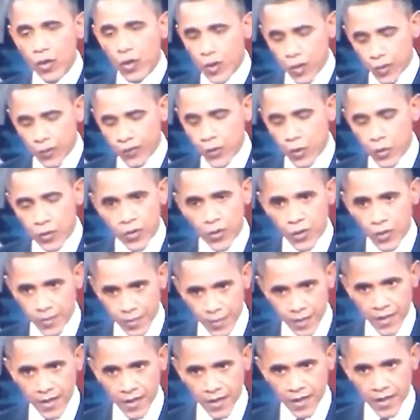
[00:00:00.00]
your future
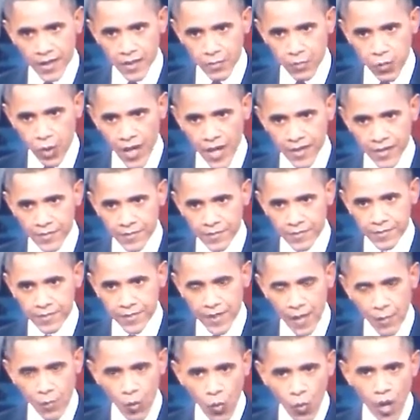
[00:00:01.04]
is bright.
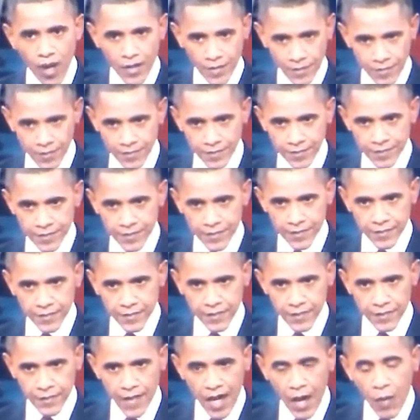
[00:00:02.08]
Number 1,
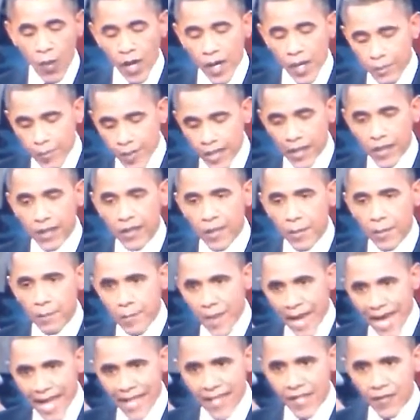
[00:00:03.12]
I want to build
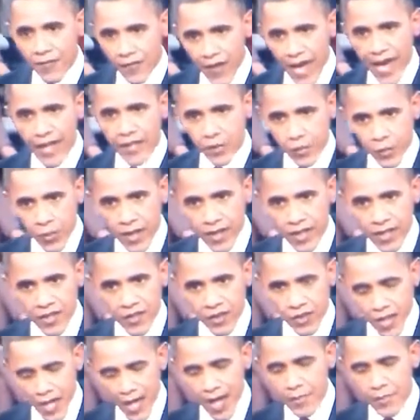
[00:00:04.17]
manufacturing
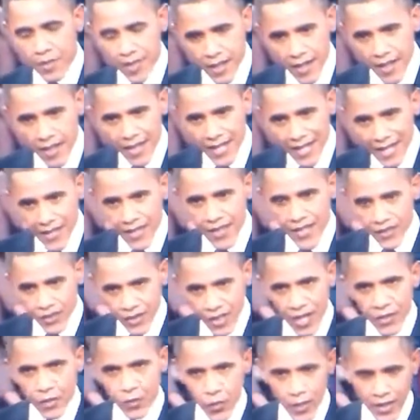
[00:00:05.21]
jobs in this
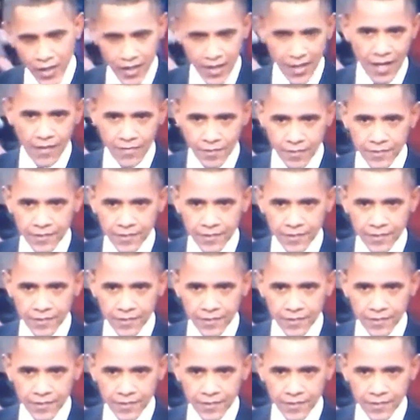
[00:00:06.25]
country again.